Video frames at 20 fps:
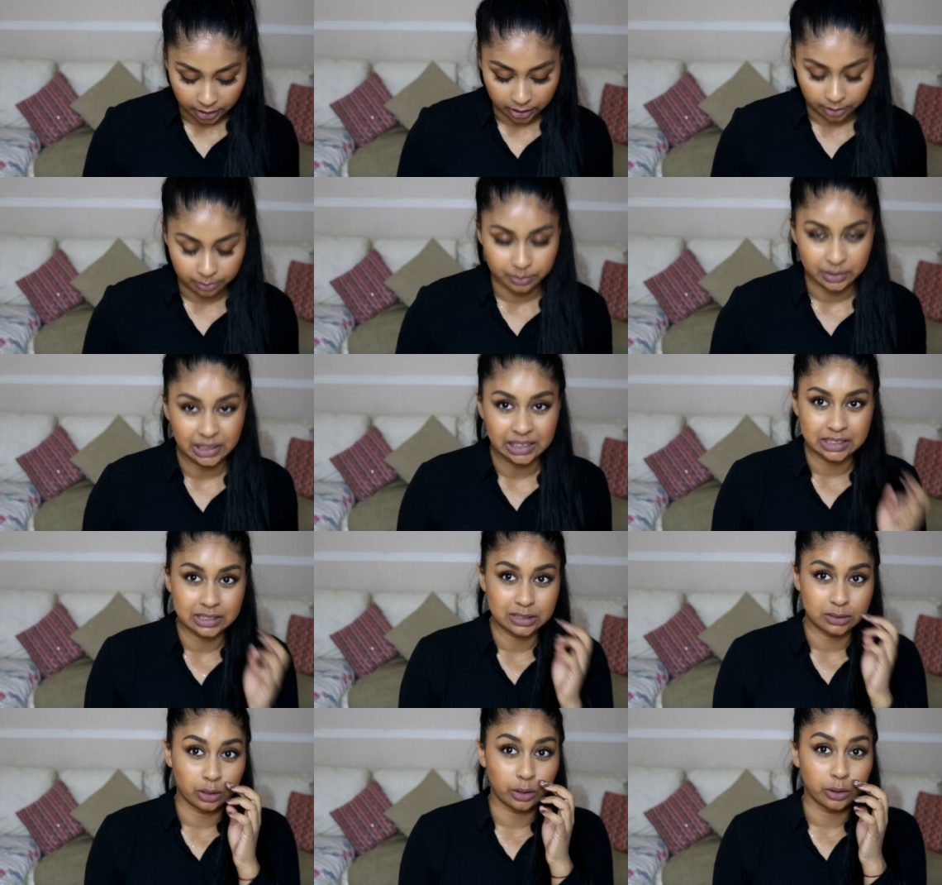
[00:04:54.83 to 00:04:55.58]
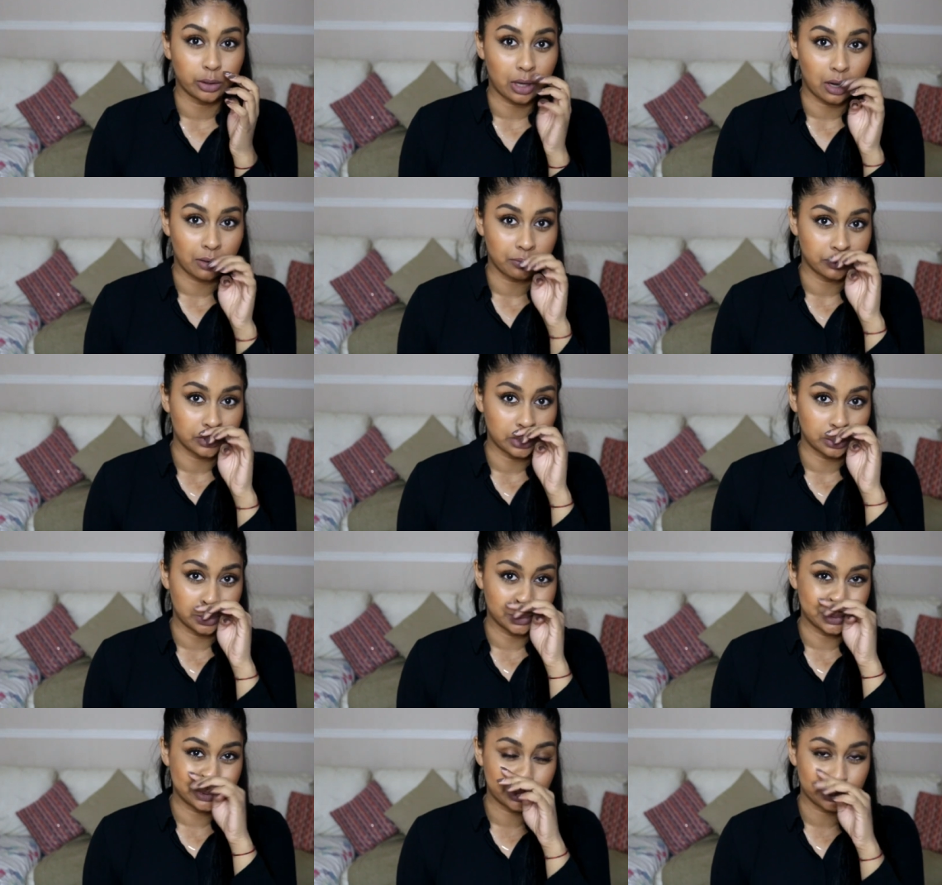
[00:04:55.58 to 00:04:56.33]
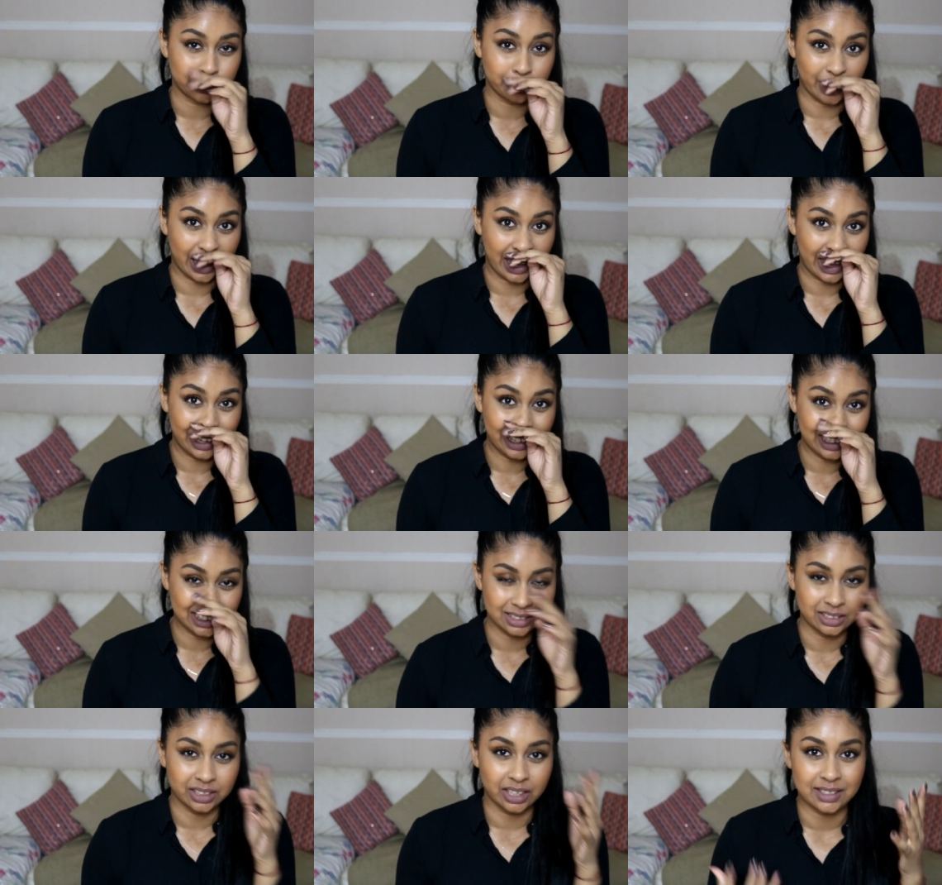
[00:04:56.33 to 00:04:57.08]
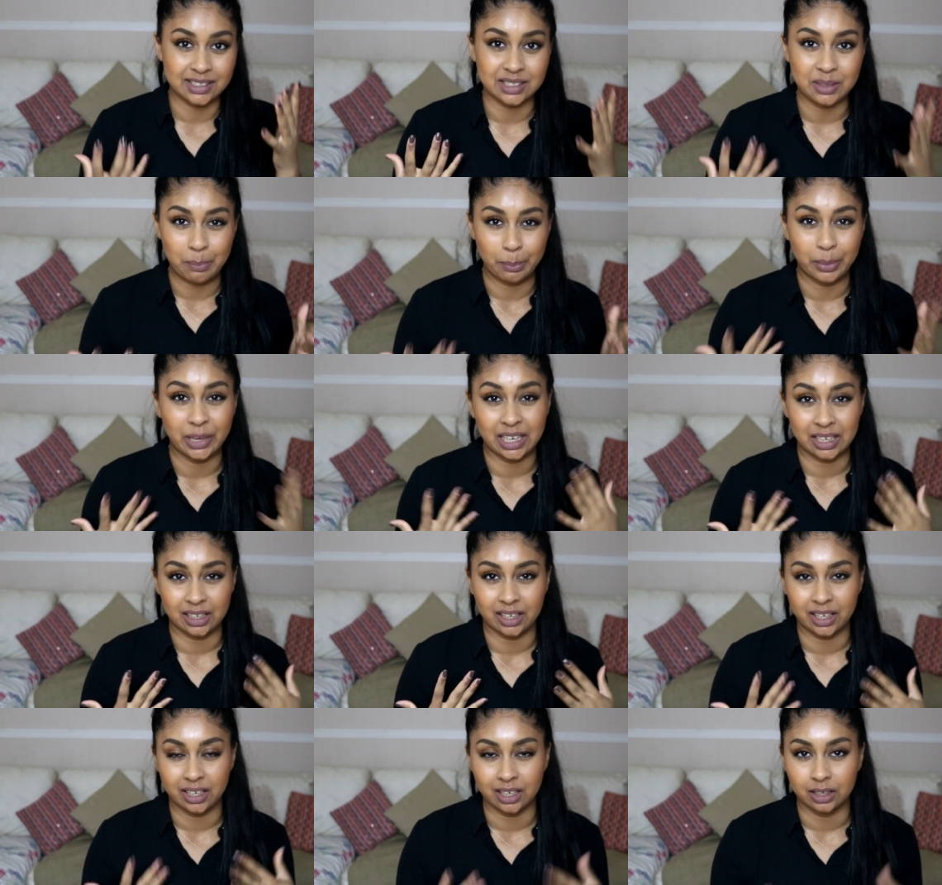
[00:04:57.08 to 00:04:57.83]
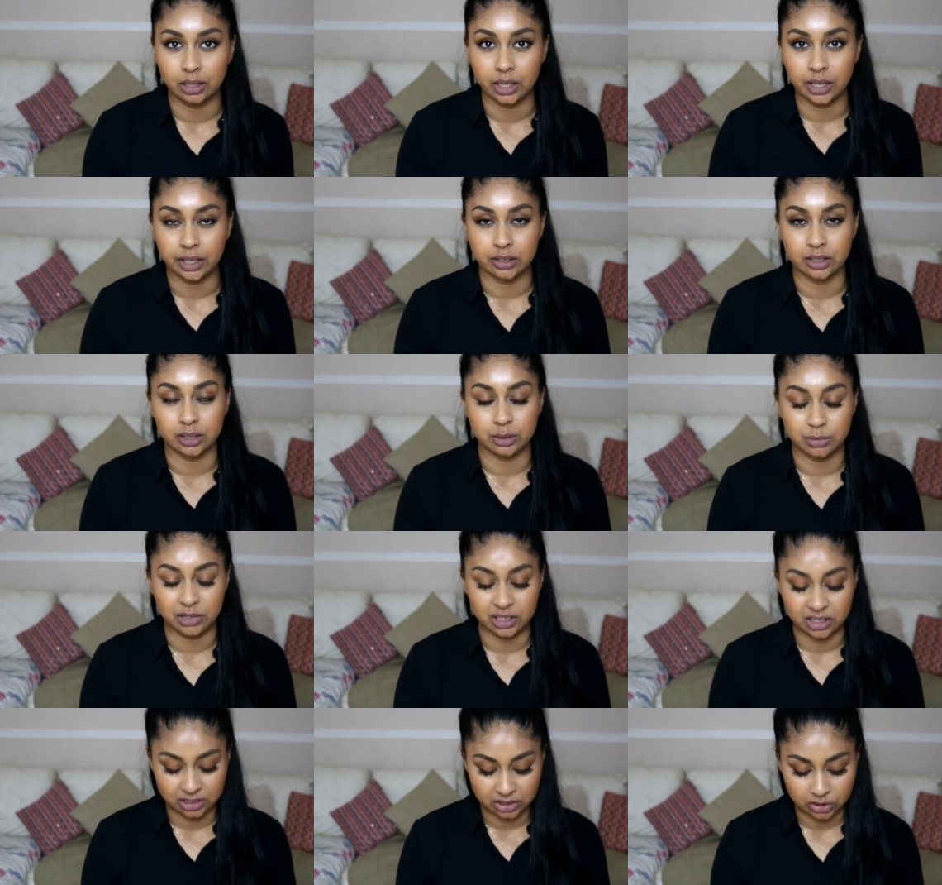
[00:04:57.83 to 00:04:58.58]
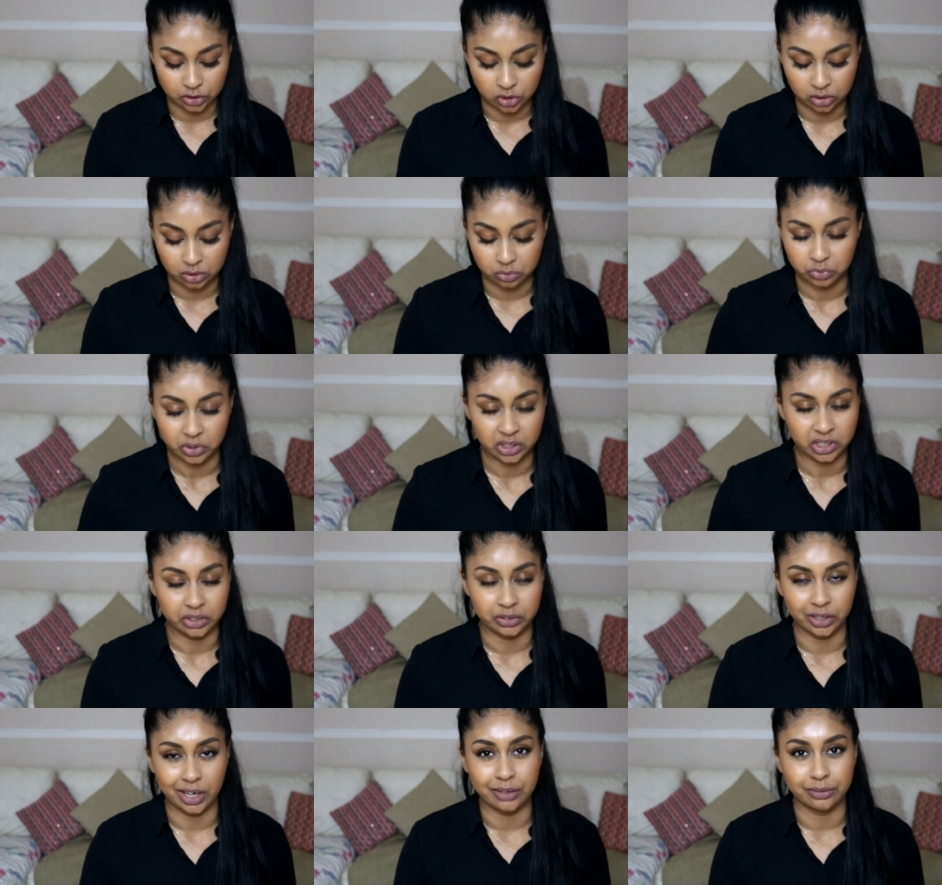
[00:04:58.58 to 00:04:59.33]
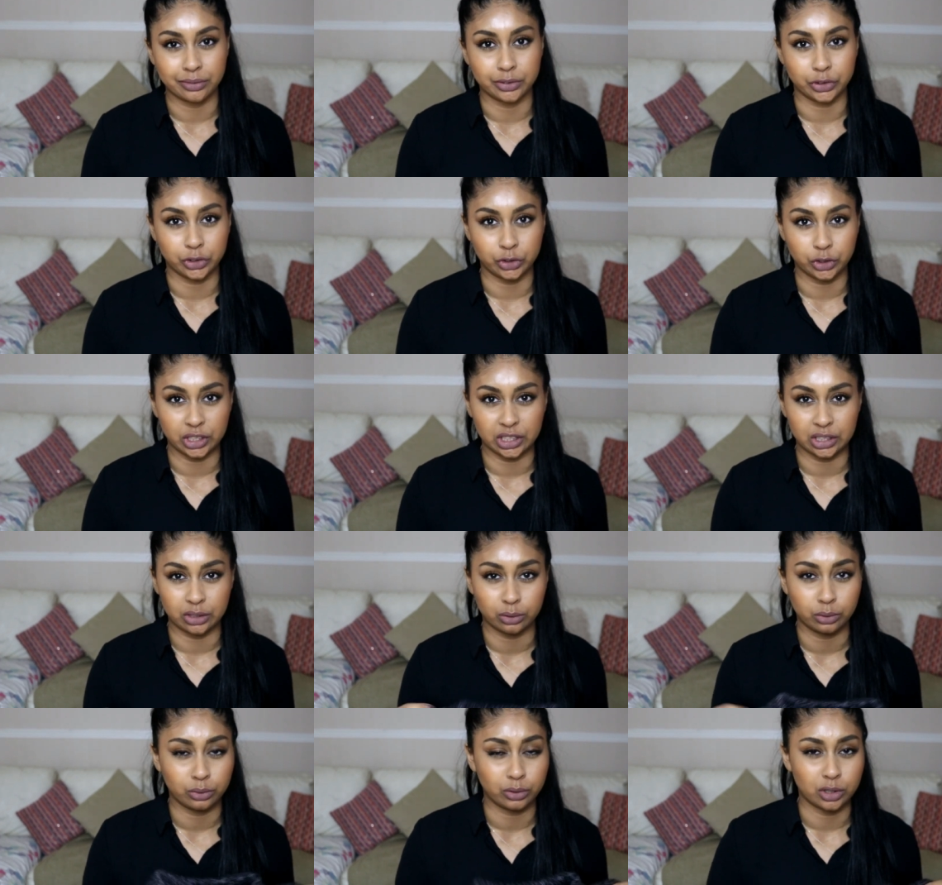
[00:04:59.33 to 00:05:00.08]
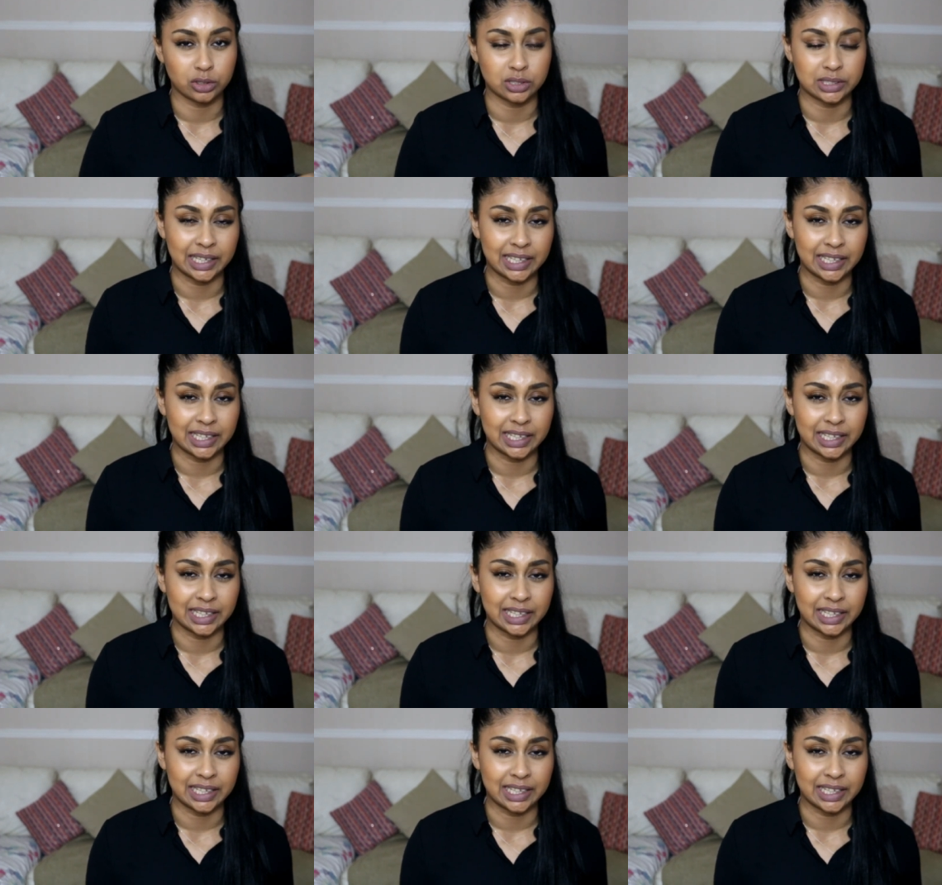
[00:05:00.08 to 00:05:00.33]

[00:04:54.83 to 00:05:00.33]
It's so comfortable to wear, it's nice and big, like I like them, and this is just really great for uni or those